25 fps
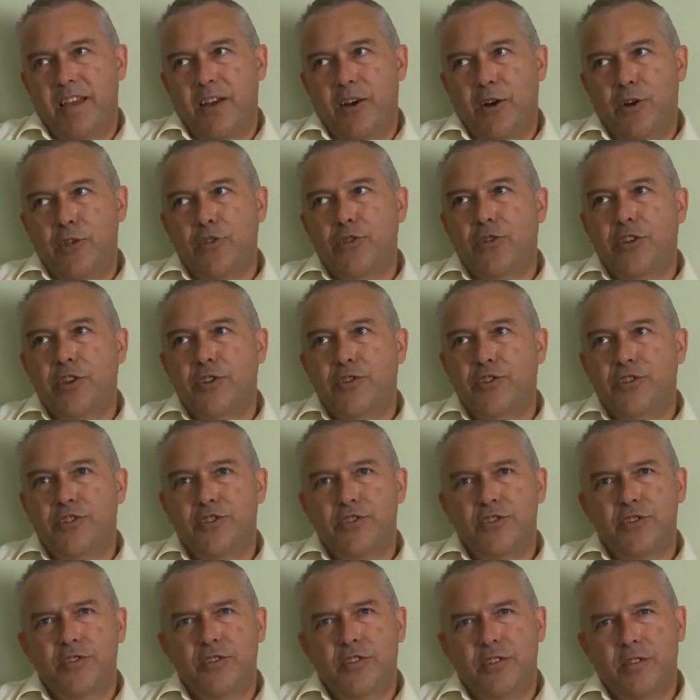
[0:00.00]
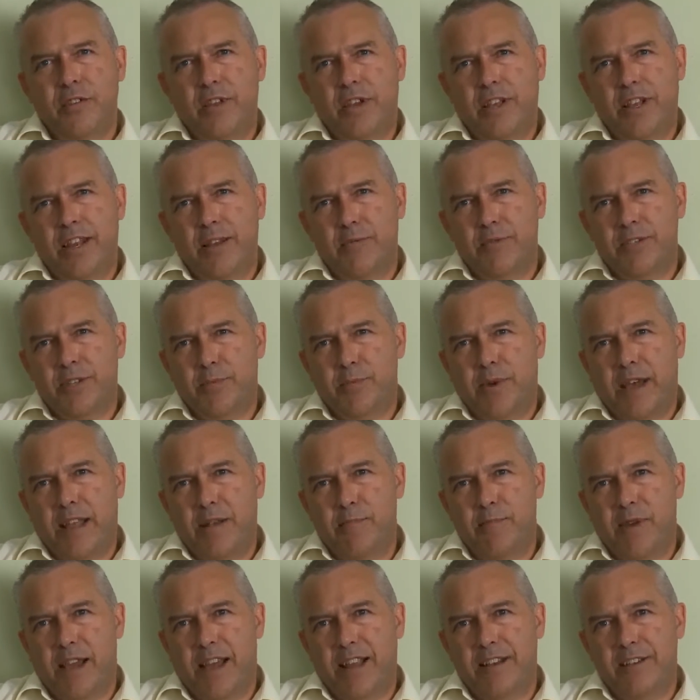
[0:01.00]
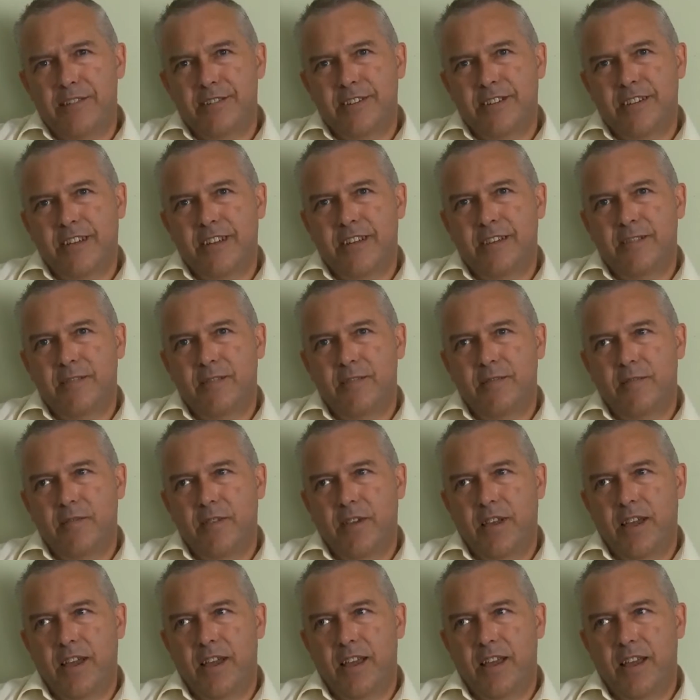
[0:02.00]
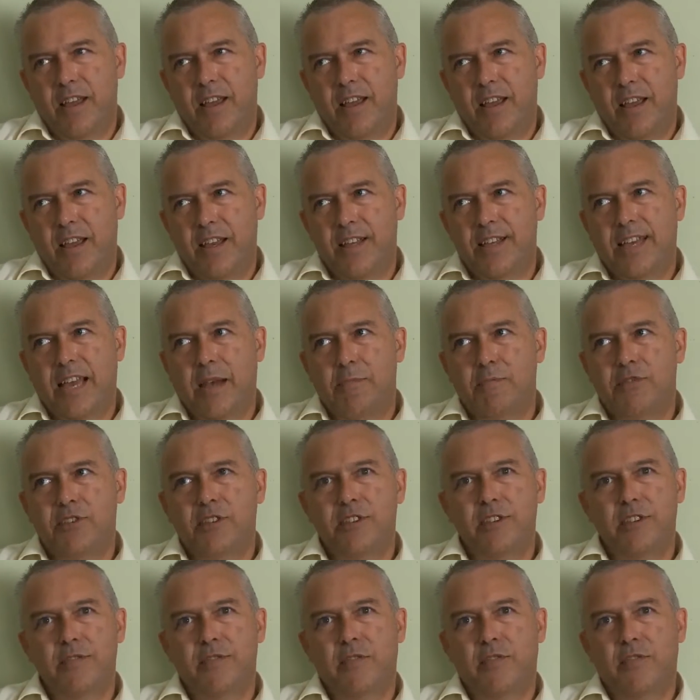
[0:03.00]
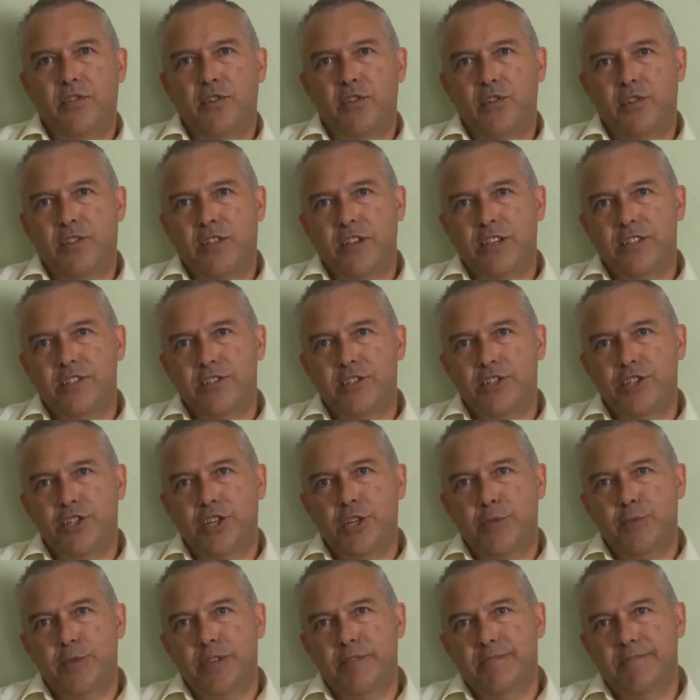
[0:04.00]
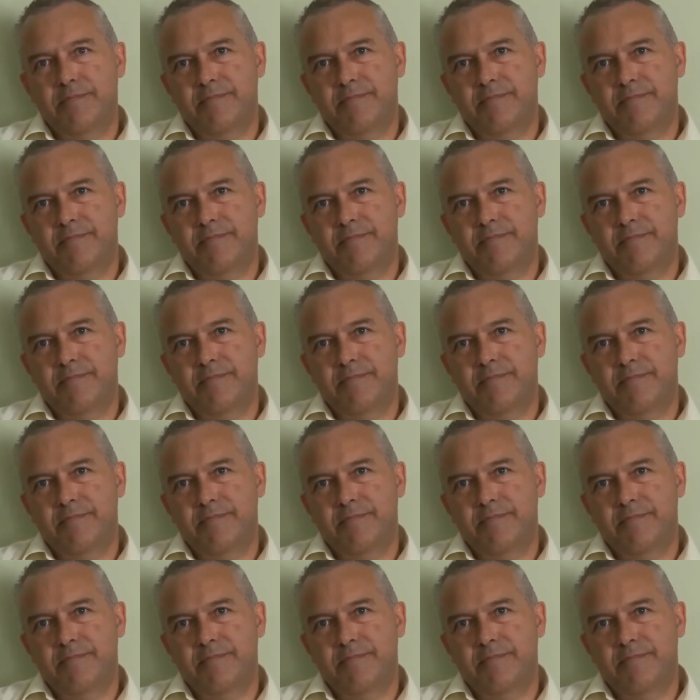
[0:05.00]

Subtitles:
although he understood Hitler was a bad man, he'd kept a love of all things German,